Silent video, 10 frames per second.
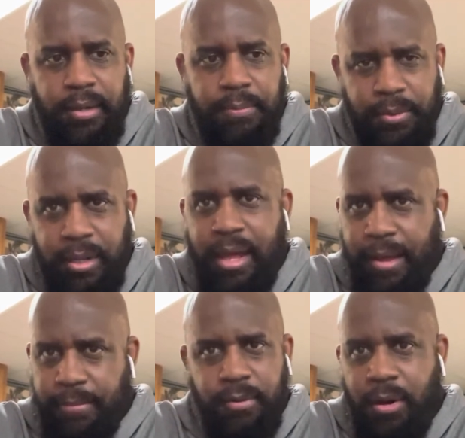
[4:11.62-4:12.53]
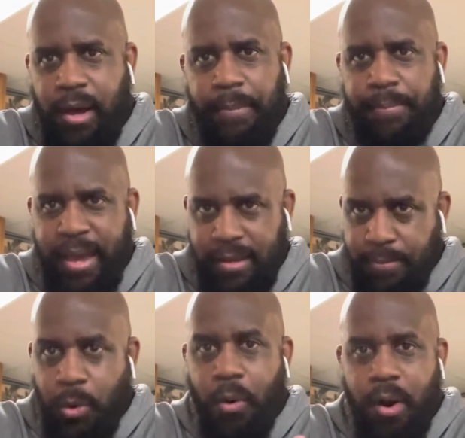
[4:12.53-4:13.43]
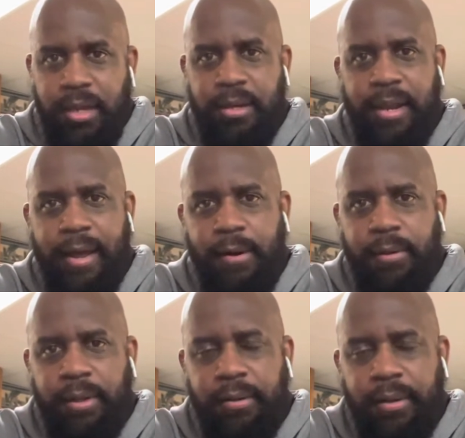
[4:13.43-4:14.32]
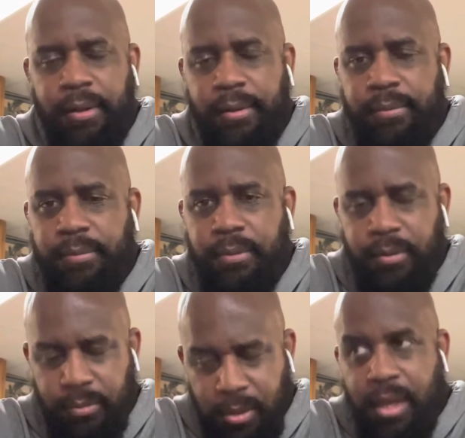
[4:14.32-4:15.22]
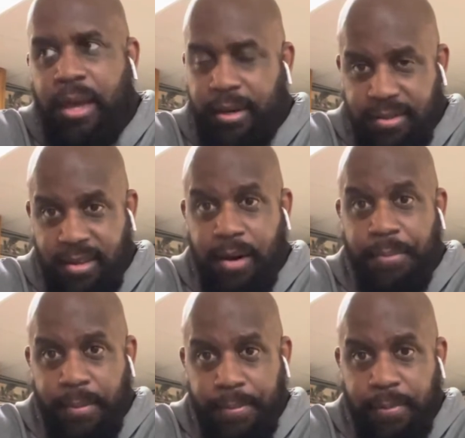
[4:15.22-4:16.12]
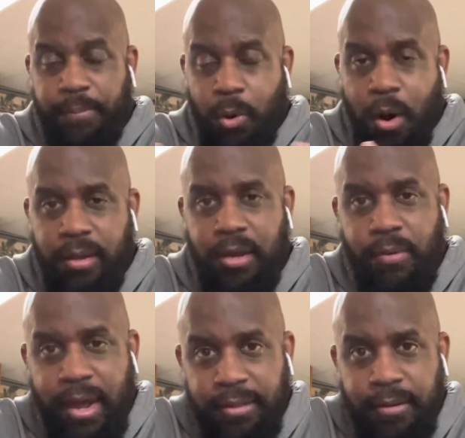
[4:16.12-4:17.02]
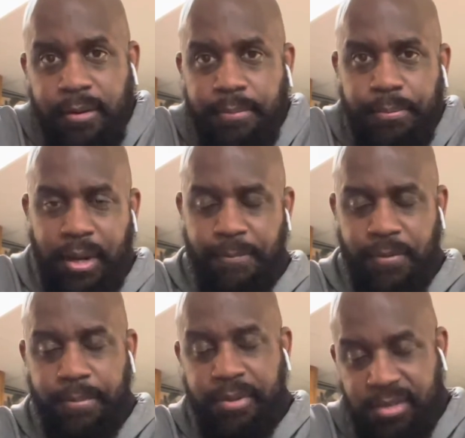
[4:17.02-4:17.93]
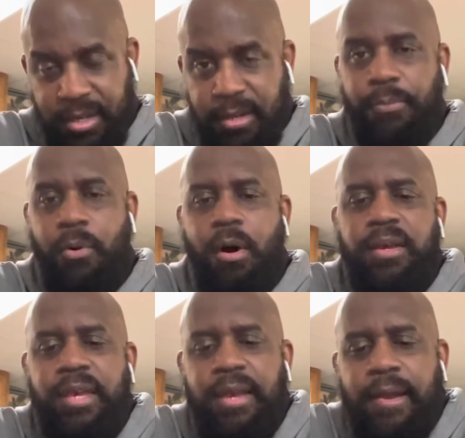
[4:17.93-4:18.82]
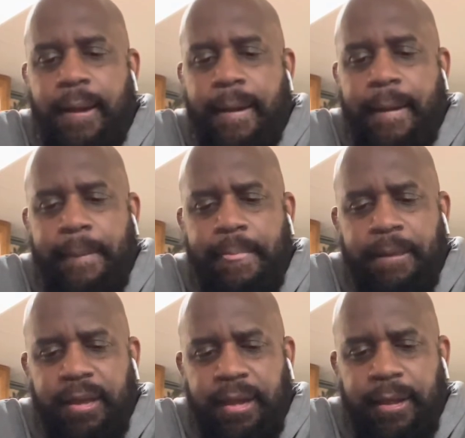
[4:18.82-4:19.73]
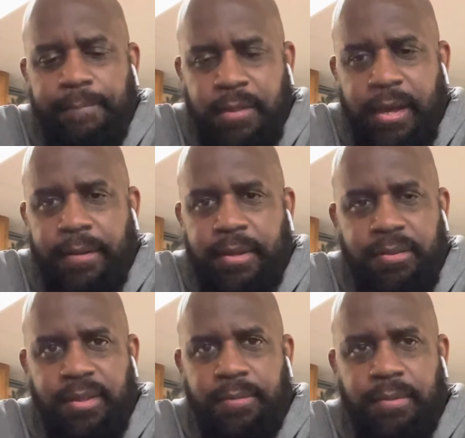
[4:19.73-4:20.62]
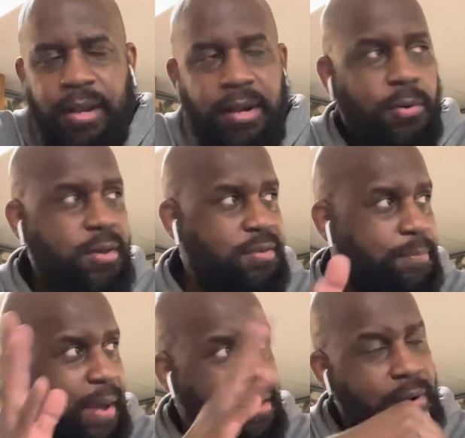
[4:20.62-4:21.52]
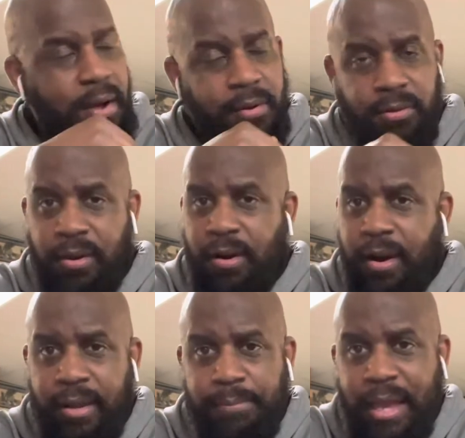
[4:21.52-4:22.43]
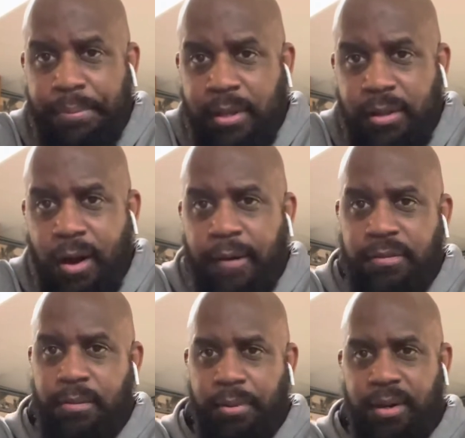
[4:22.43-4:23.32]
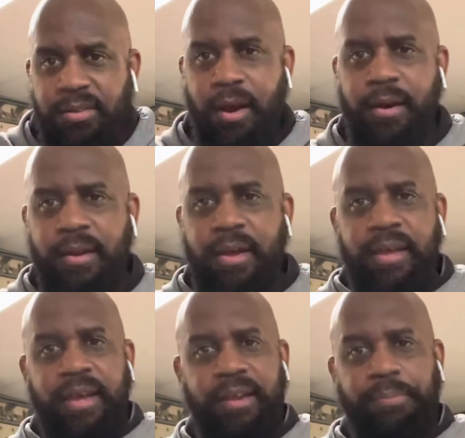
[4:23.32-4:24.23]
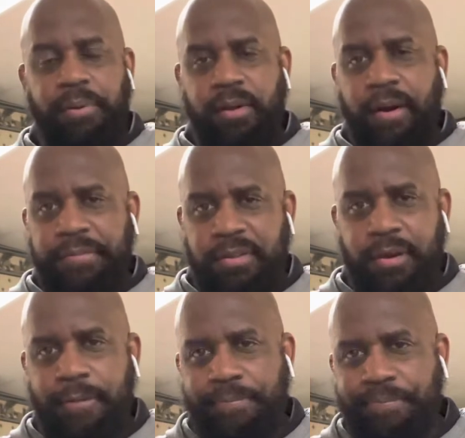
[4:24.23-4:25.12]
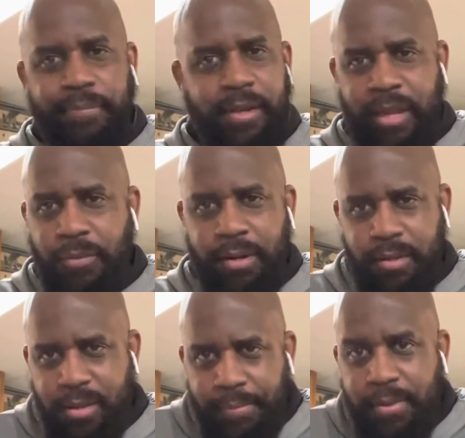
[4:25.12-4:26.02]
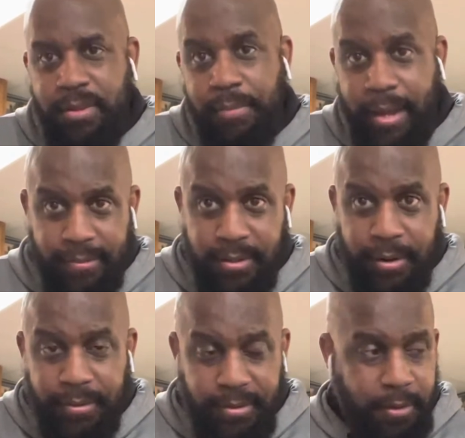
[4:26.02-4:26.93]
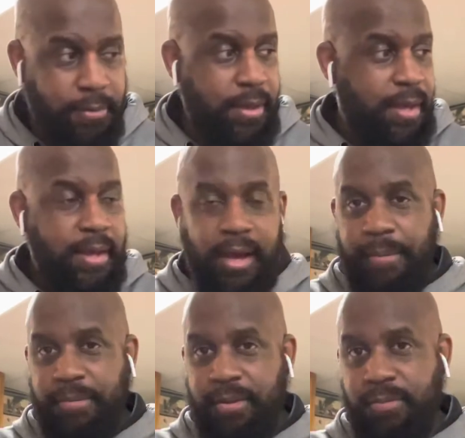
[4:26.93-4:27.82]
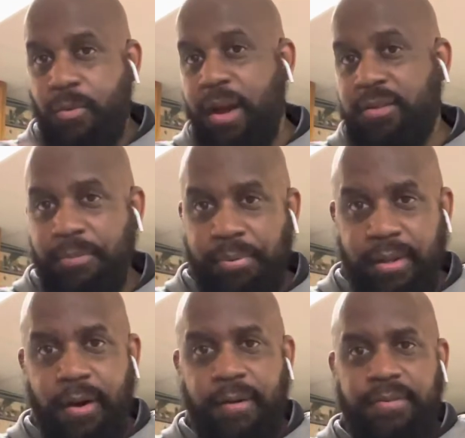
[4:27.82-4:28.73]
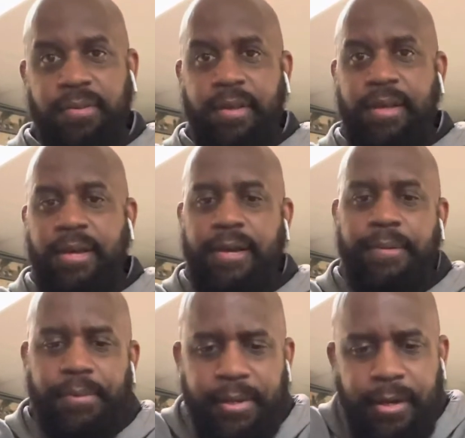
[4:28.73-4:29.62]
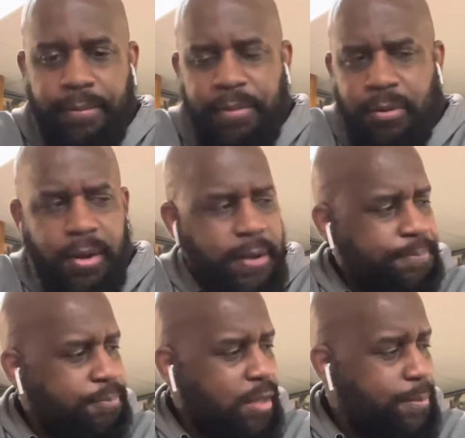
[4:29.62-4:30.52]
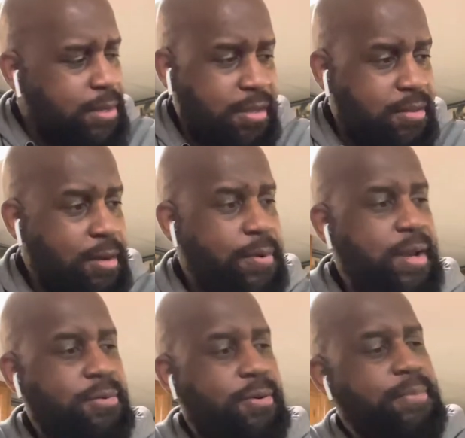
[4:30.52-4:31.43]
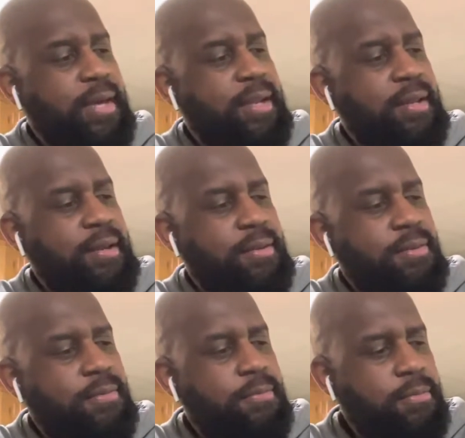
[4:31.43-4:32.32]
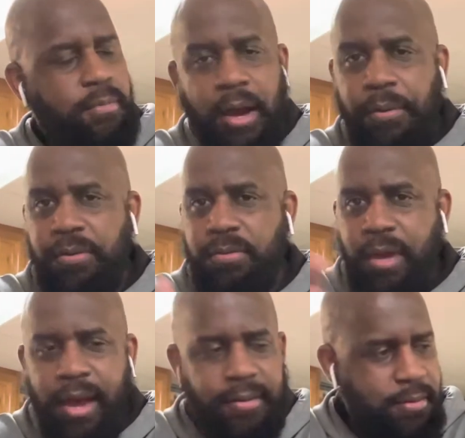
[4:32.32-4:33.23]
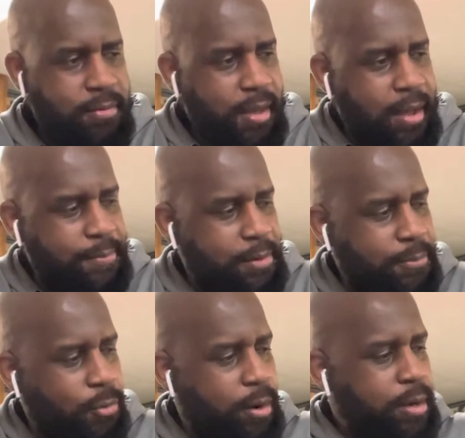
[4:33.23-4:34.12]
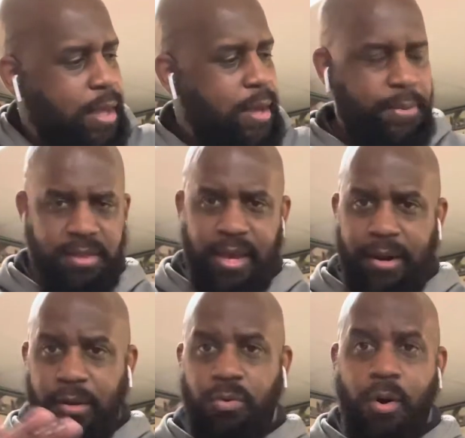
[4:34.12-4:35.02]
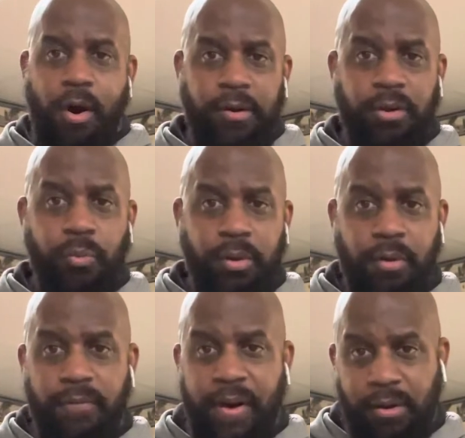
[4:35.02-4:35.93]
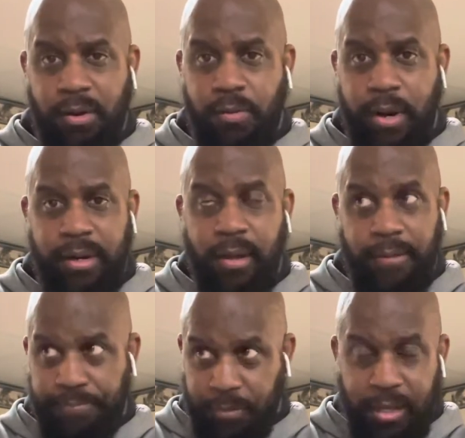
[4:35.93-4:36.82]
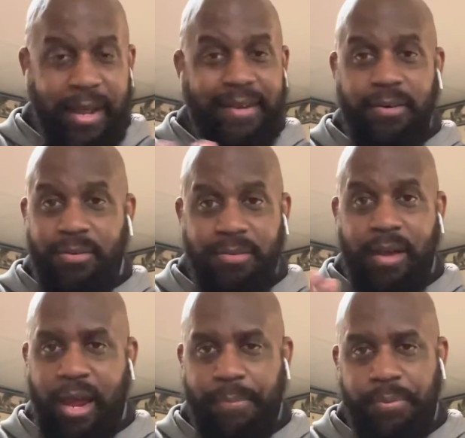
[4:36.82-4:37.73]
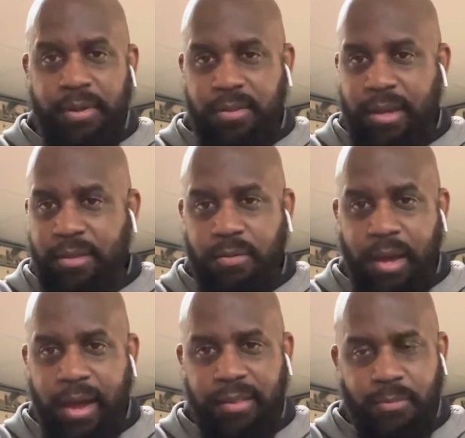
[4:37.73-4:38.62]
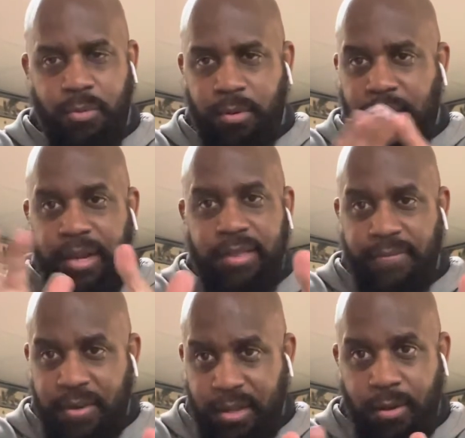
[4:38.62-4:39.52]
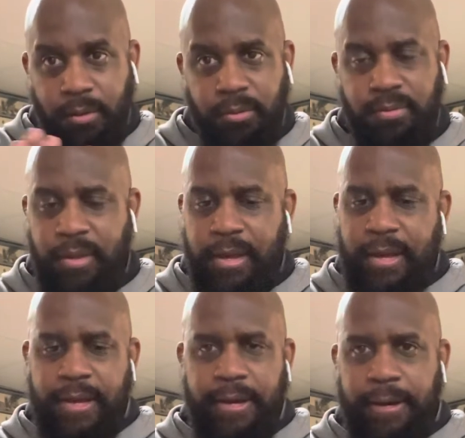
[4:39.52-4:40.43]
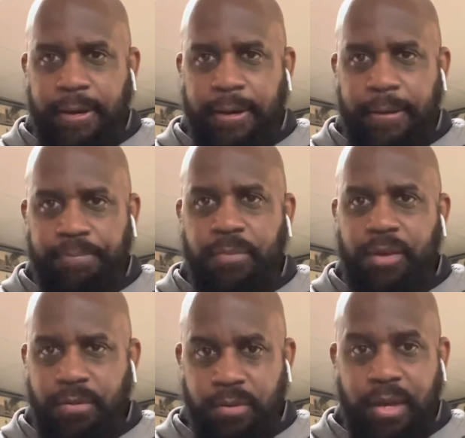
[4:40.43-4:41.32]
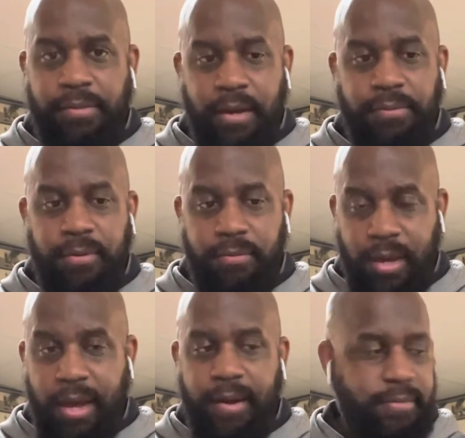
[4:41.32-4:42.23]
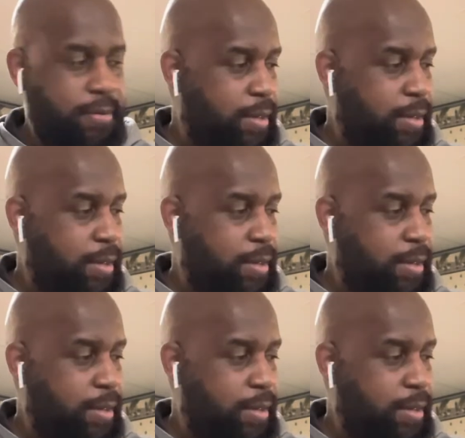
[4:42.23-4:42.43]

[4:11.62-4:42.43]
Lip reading: But I'm back in Milwaukee now, and in a suburb of Milwaukee rather, but I'm from the city of Milwaukee. And yeah, that's it. That noise in the background, you hear our NBA playoffs. The Bucks are in the playoffs, and they won the championship last year, so I'm just watching the playoffs. But anyway, I'm gonna just get right to it, man, and not waste you guys time anymore. But shout out to all the real vinyl collectors. I appreciate you guys. I'm looking at your videos, so shouts out to you guys.